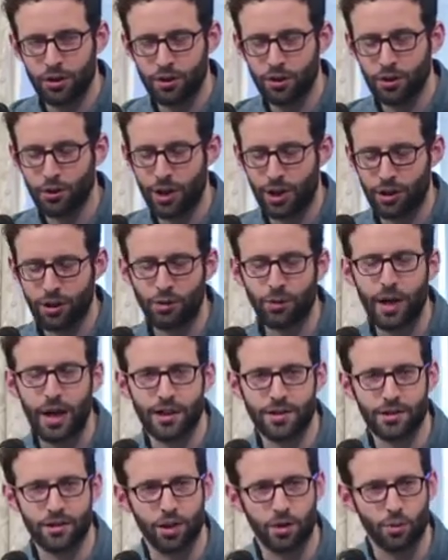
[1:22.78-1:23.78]
two great
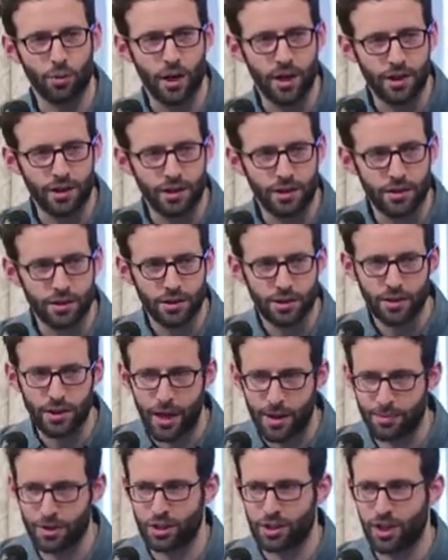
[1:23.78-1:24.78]
threats are one,
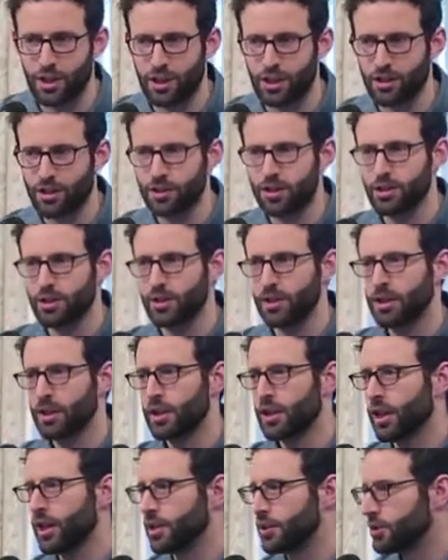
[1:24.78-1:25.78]
climate change,
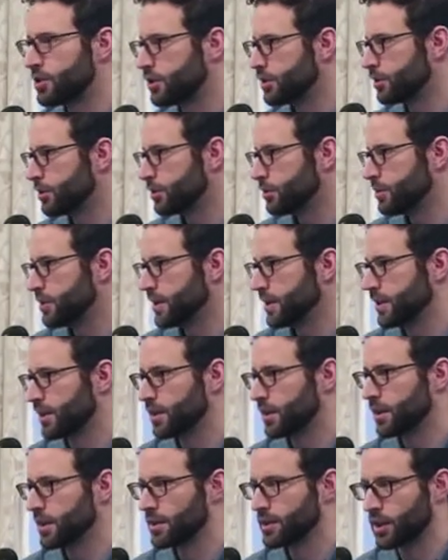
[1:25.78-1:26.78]
and two,
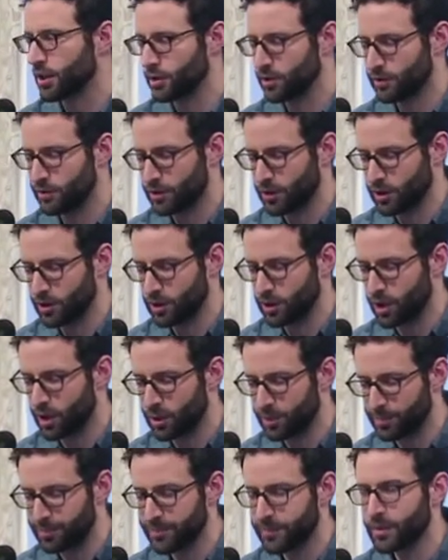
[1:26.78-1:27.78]
being kicked out of your
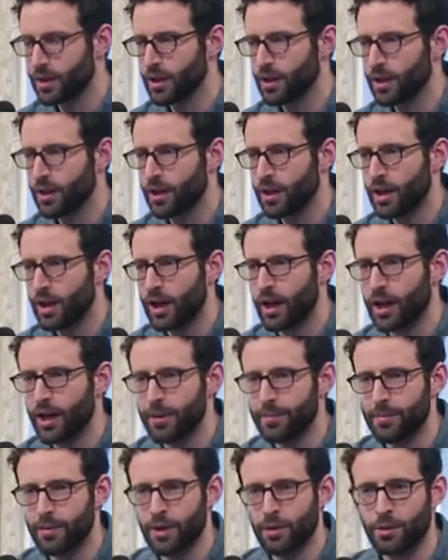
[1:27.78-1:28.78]
home.
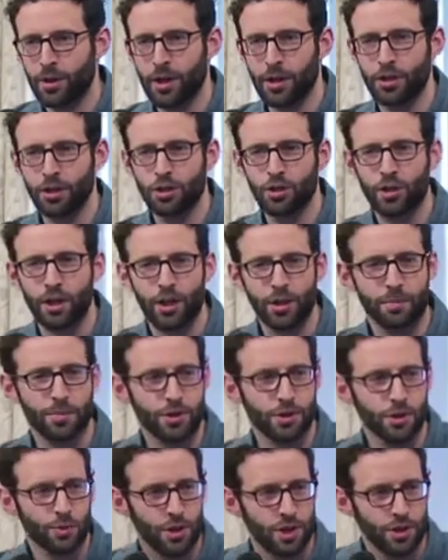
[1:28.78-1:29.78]
And what I'm going to try to
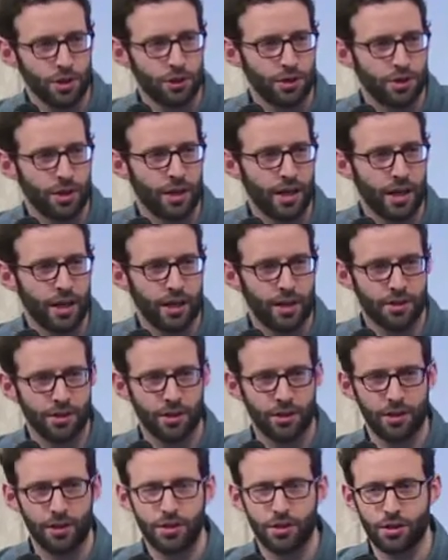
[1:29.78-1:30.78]
persuade you today is
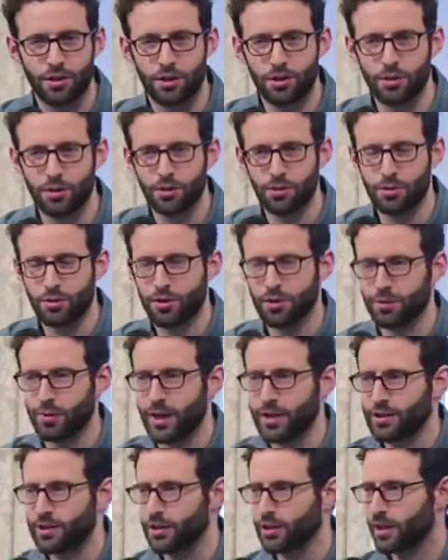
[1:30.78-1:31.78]
that these two
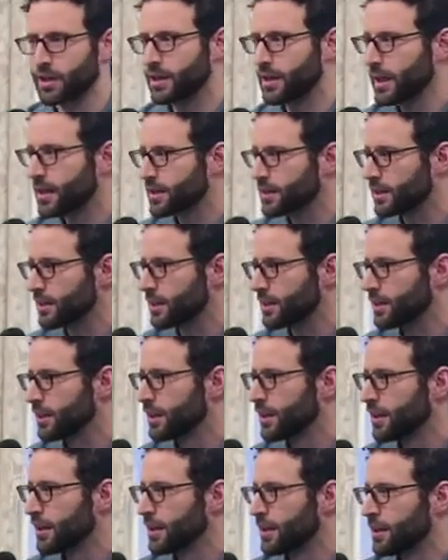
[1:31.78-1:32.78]
threats are
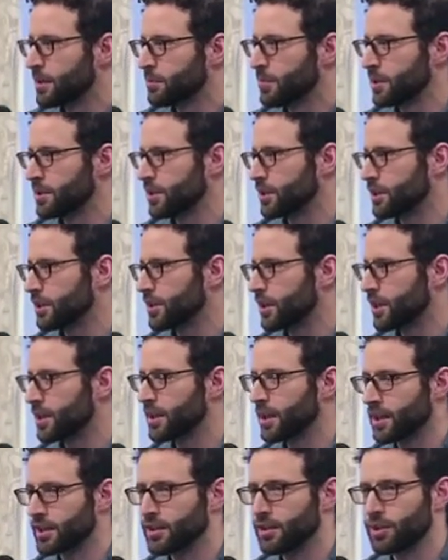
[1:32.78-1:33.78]
connected, but that they're
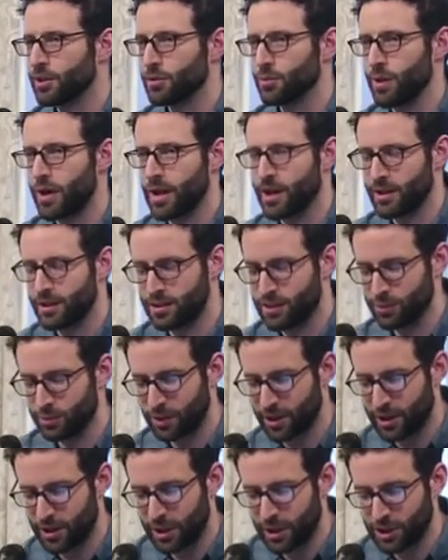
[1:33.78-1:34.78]
connected in ways that
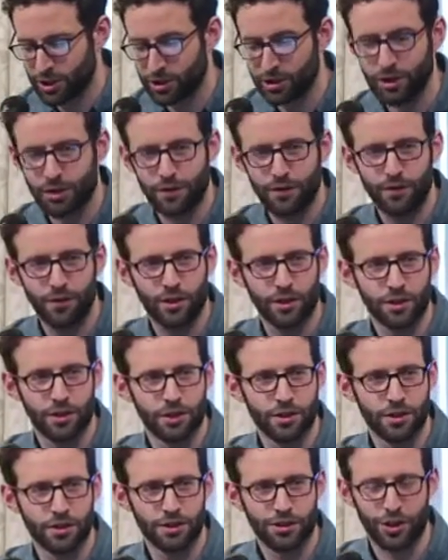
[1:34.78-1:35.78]
we can actually
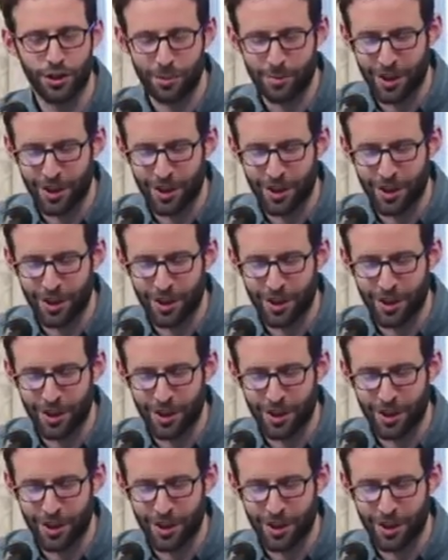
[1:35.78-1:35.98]
feel good